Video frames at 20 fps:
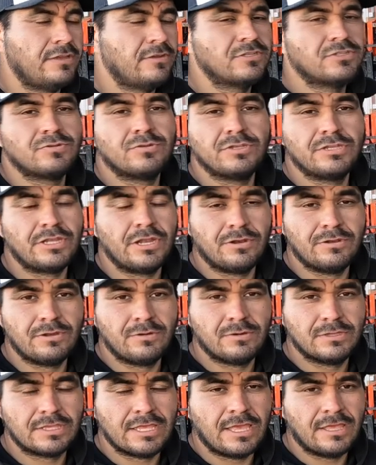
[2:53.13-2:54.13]
You just really don't know
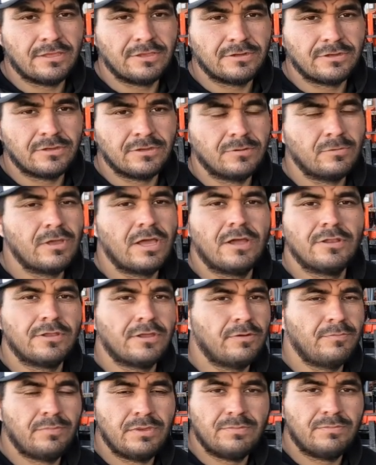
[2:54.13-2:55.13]
what the hell you're doing. We all
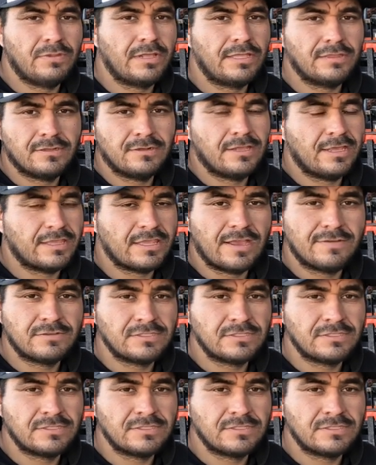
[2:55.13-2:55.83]
know people out there like that.